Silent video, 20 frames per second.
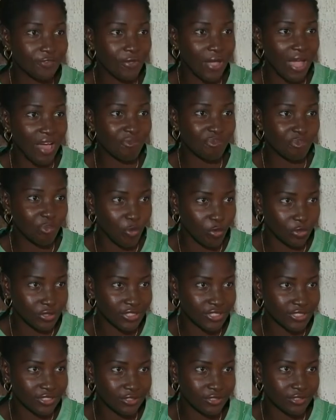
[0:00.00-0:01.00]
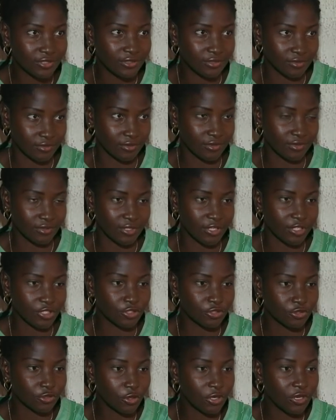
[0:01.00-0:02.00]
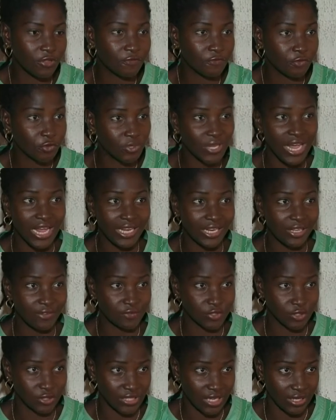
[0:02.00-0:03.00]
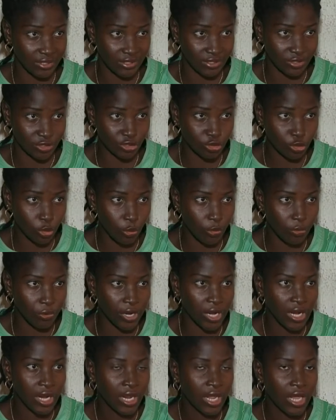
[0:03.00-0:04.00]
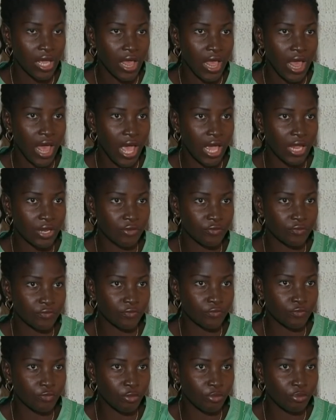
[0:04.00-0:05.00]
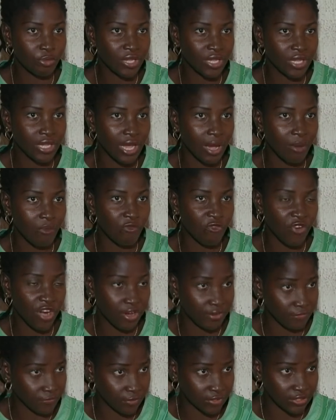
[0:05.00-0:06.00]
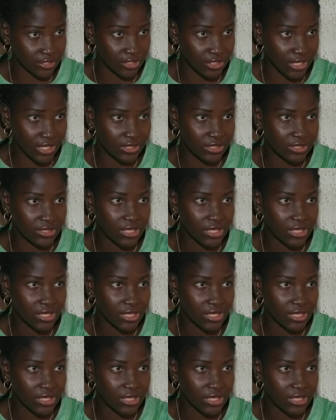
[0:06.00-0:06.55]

you have both, it's only few that live to tell the story. And for me, I'm very fortunate.